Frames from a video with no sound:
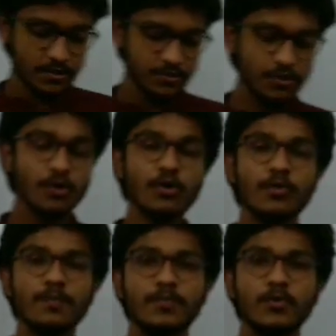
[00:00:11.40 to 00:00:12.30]

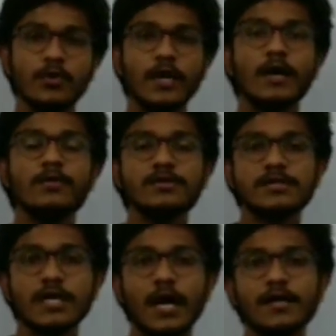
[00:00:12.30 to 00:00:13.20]
so today I will
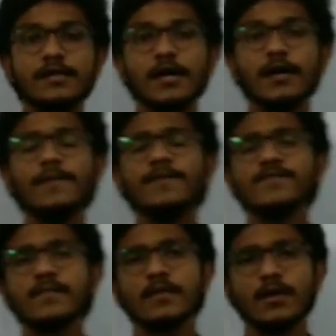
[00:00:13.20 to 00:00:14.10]
start the
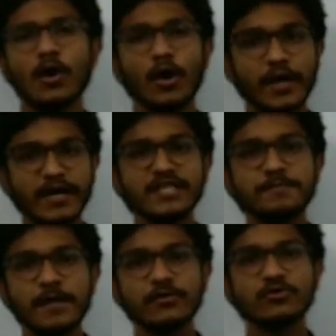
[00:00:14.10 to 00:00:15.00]
organic
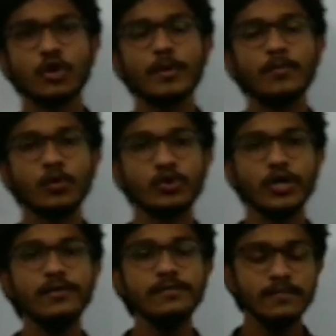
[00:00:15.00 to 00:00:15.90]
spectroscopy
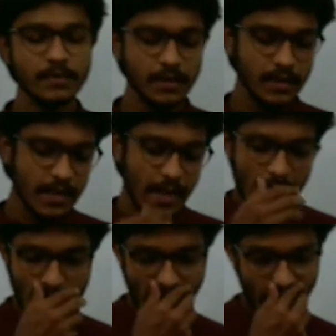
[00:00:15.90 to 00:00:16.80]
portion,
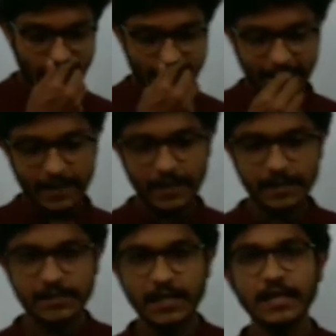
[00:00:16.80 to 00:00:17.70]
and
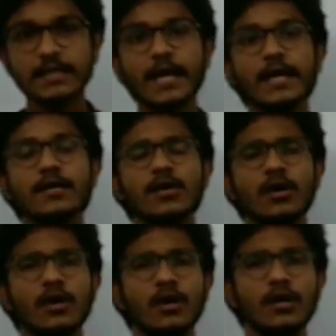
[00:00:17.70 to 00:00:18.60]
I think
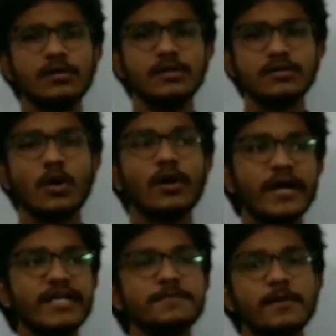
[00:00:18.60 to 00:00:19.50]
that this
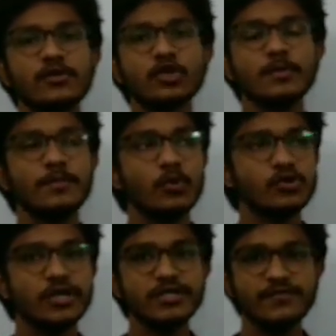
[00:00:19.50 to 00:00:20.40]
organic spectroscopy
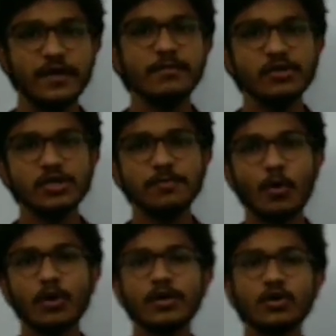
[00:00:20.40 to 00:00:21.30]
portion is very much
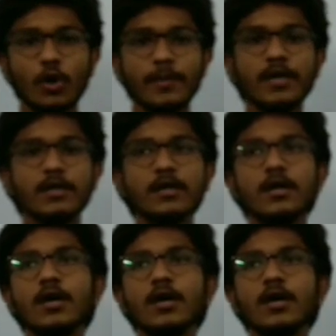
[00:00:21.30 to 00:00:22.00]
important topic,